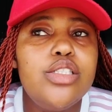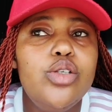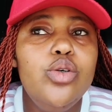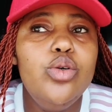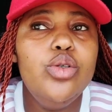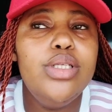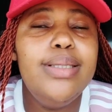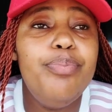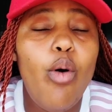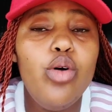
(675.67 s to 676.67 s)
to,
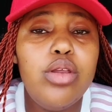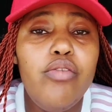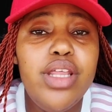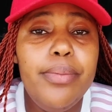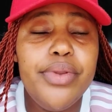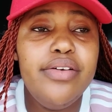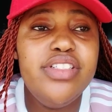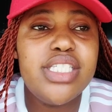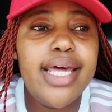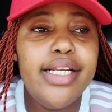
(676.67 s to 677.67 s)
both of them,
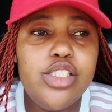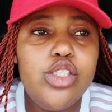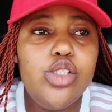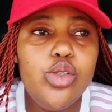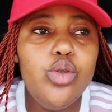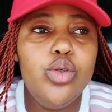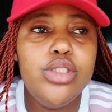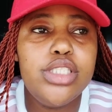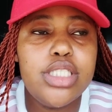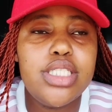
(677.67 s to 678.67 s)
they've decided
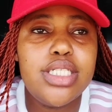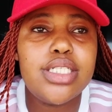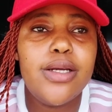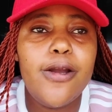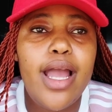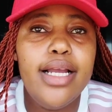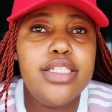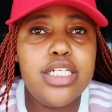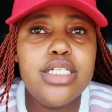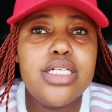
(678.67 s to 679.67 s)
to just
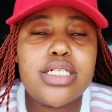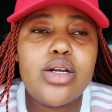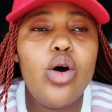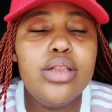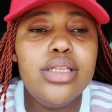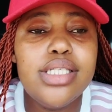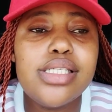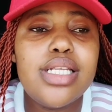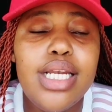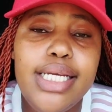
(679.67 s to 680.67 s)
cheat on
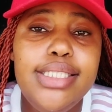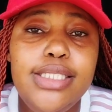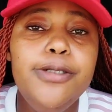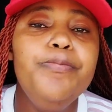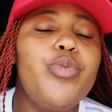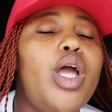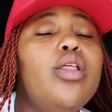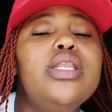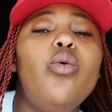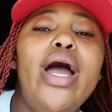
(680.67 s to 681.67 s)
this lady.
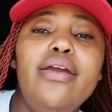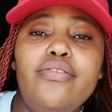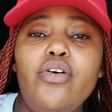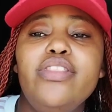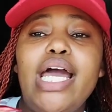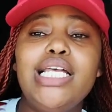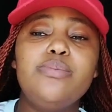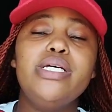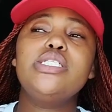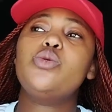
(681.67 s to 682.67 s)
On the wife, on the
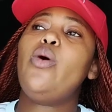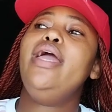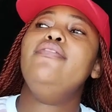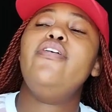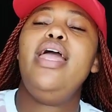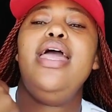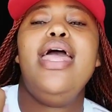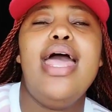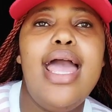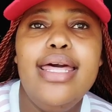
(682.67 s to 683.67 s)
husband's wife,
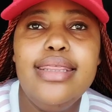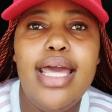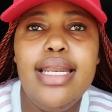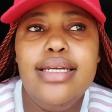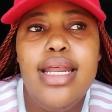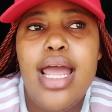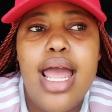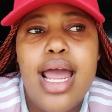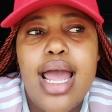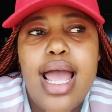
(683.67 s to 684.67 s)
and then
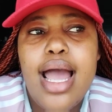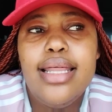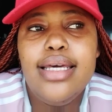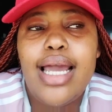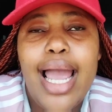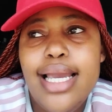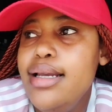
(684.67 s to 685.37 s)
the